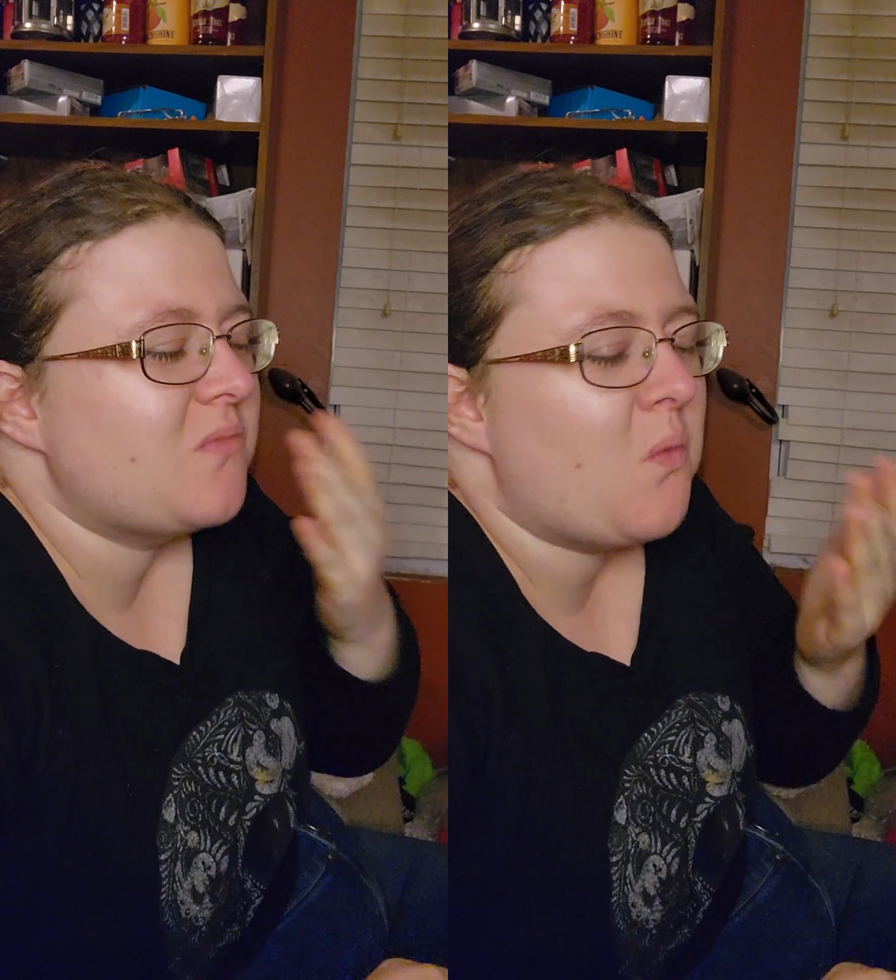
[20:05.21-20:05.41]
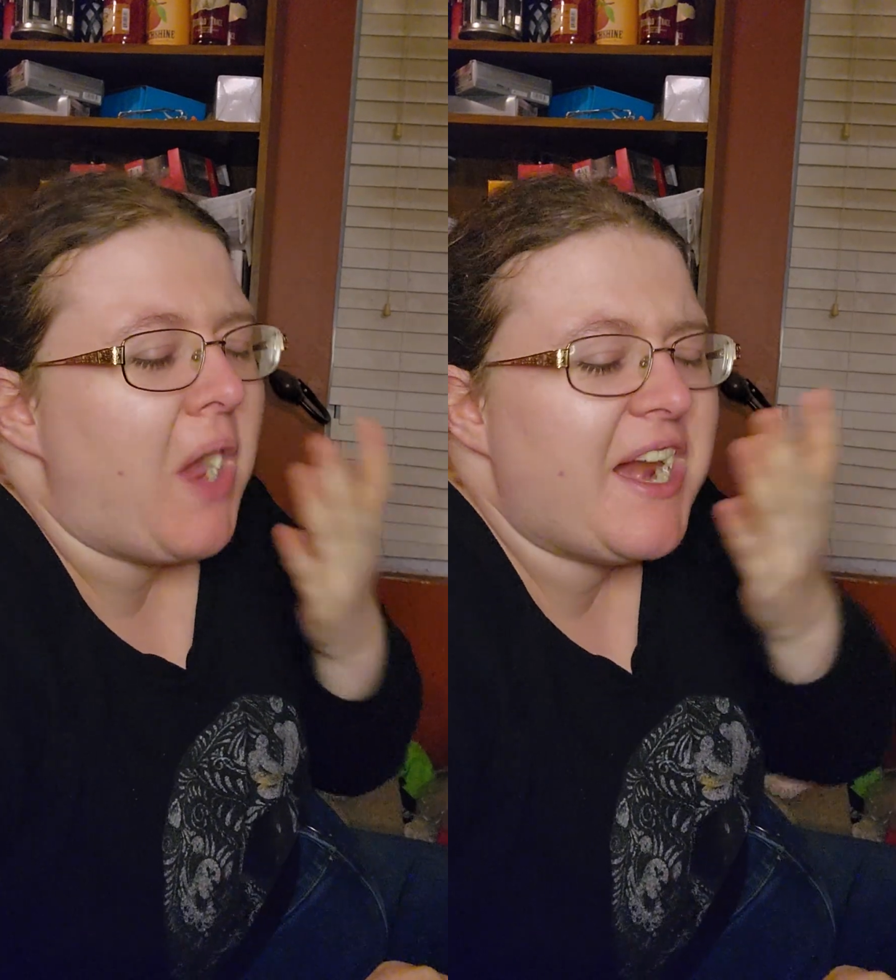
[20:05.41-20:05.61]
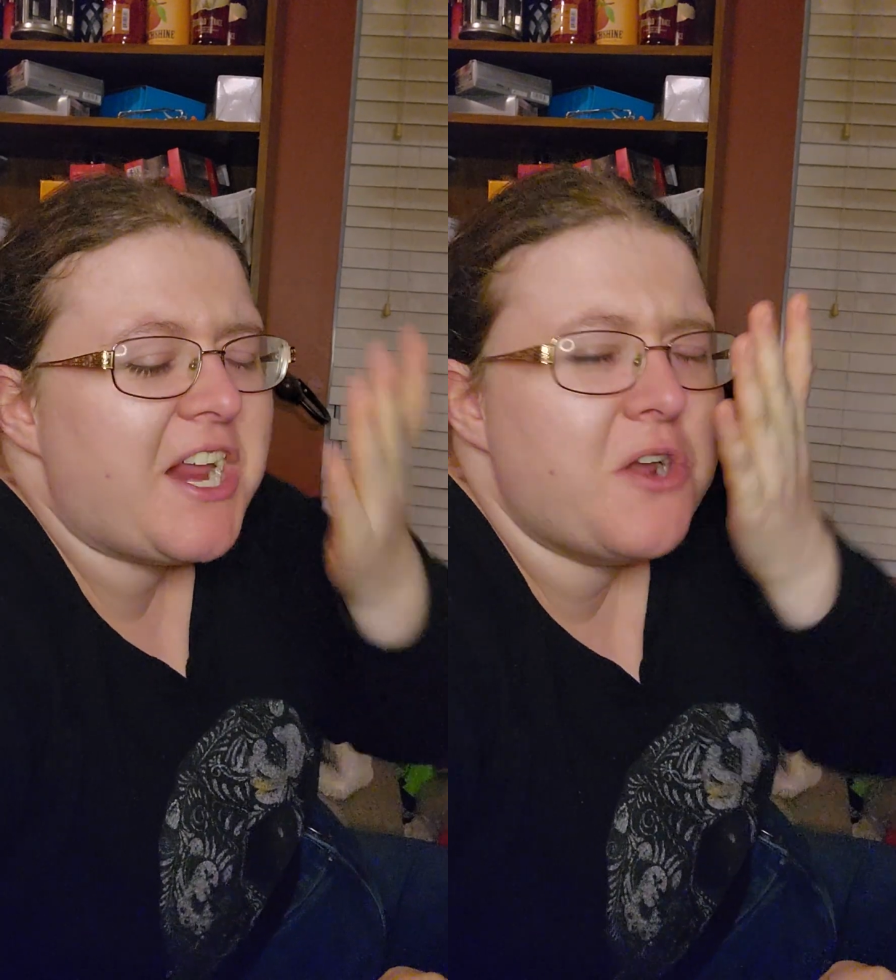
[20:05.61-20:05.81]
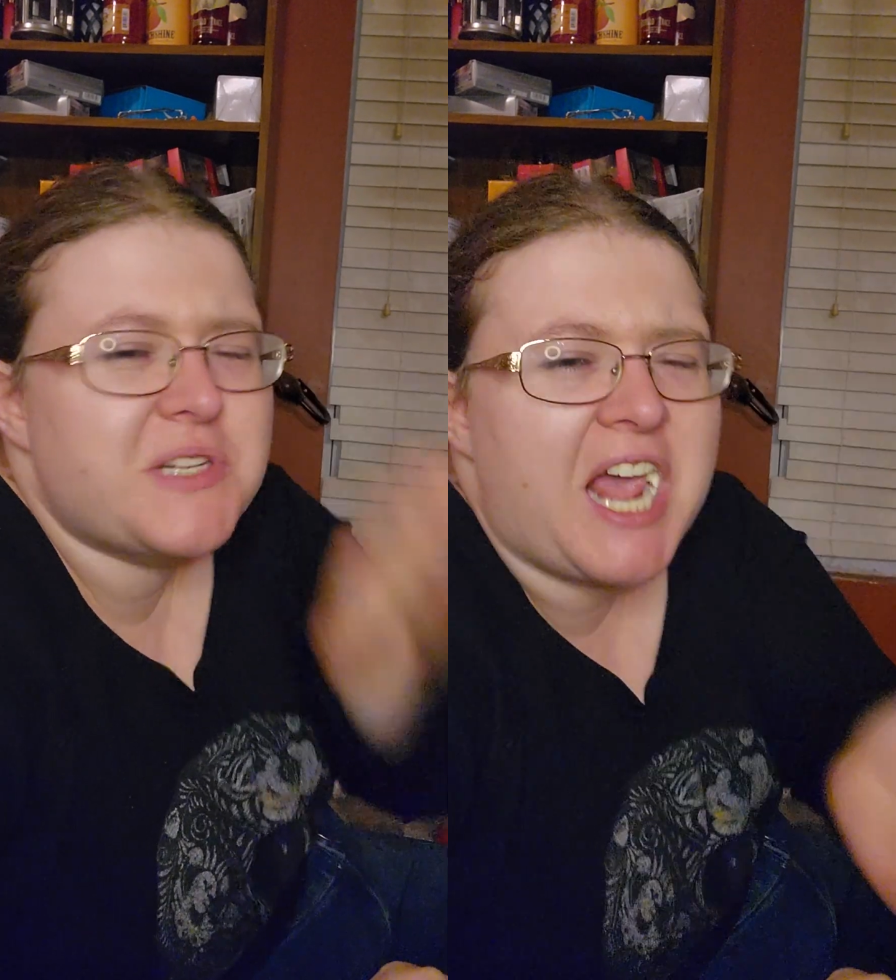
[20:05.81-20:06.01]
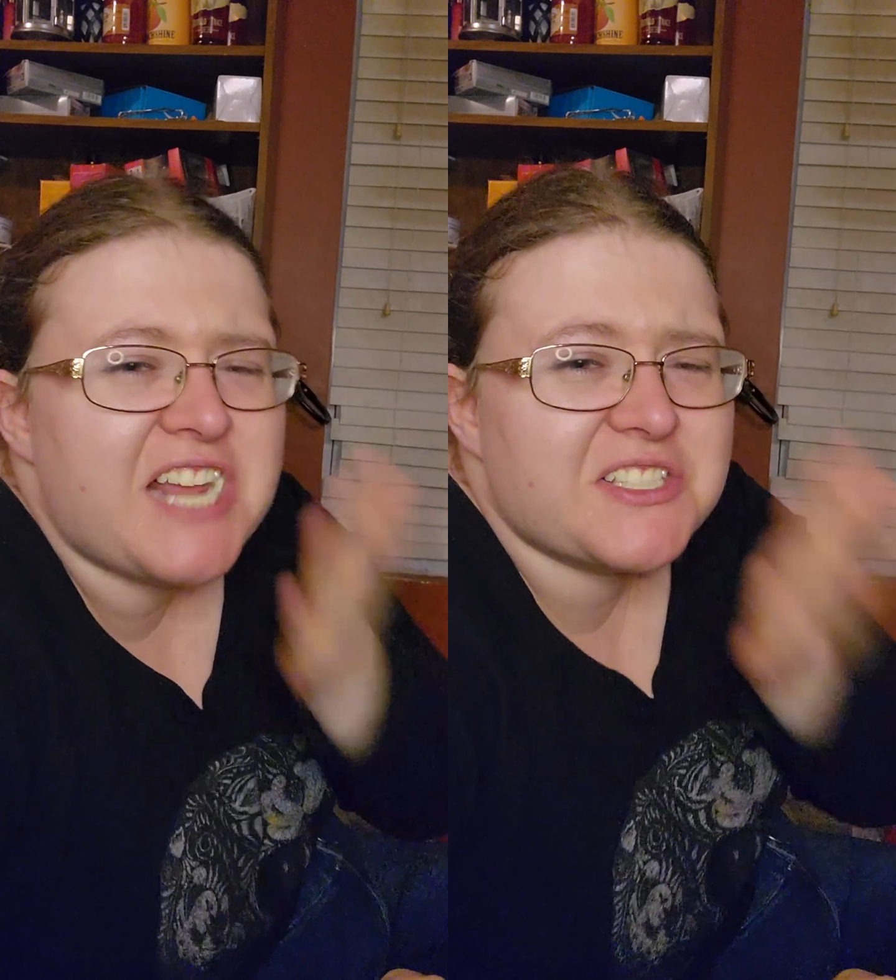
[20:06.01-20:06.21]
Why do you
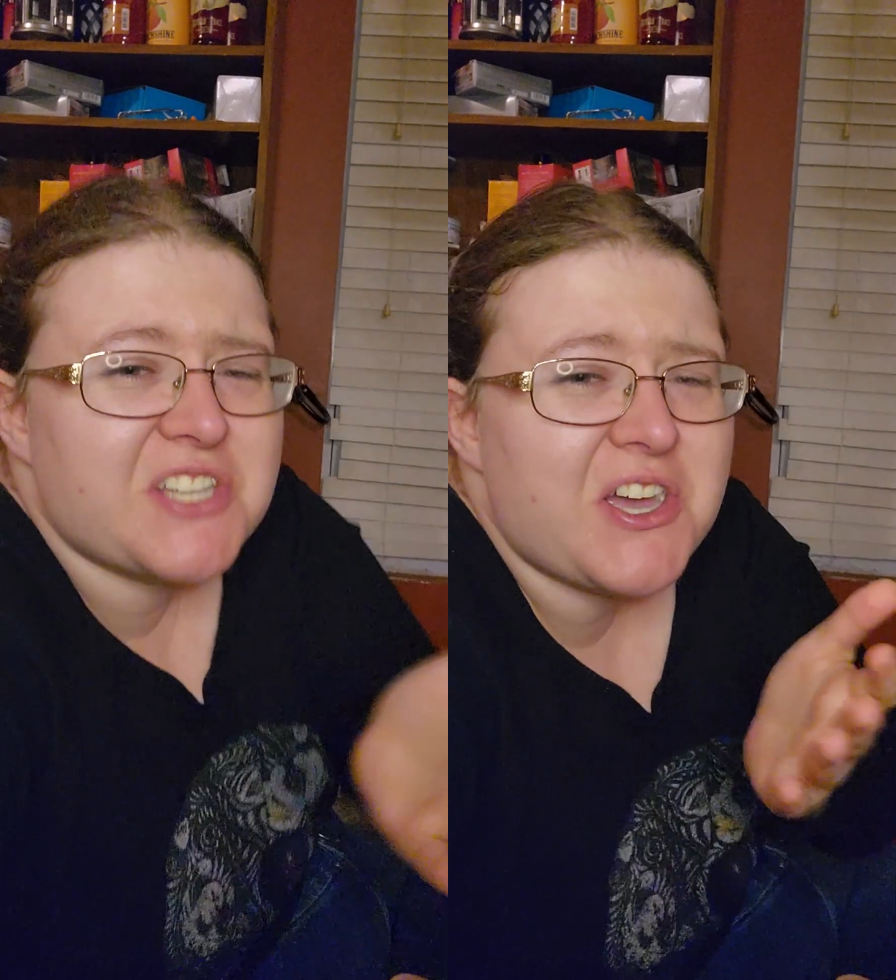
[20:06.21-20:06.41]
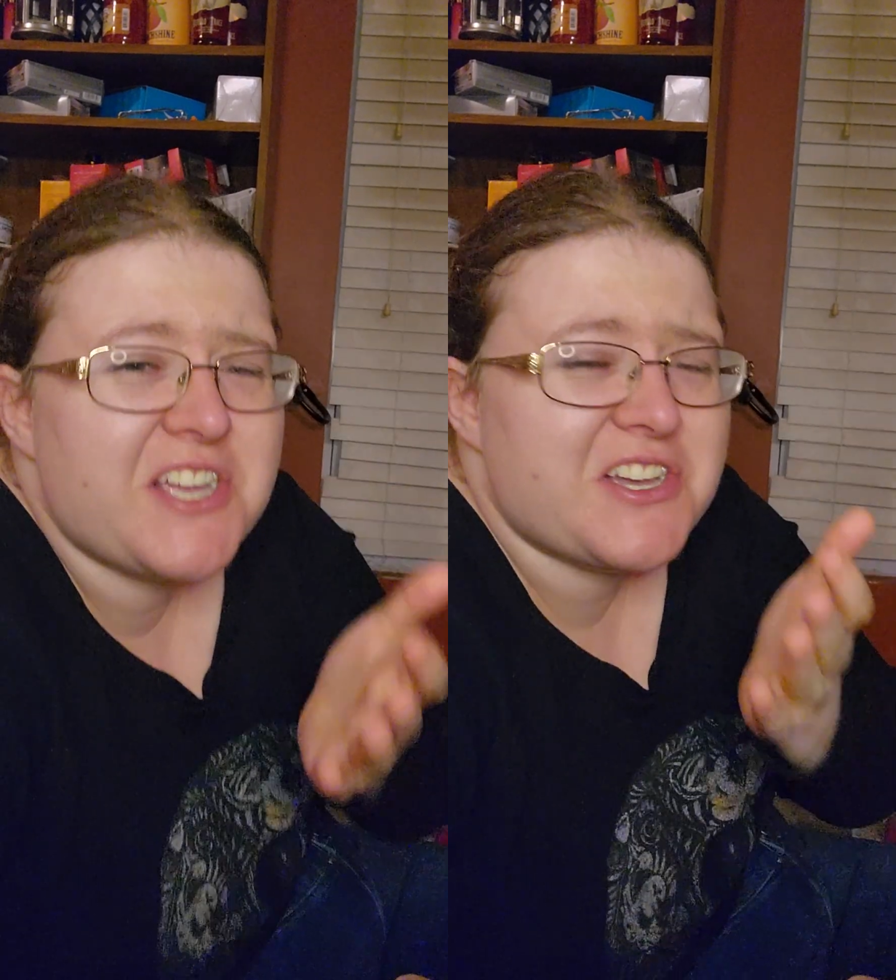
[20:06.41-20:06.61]
taste good?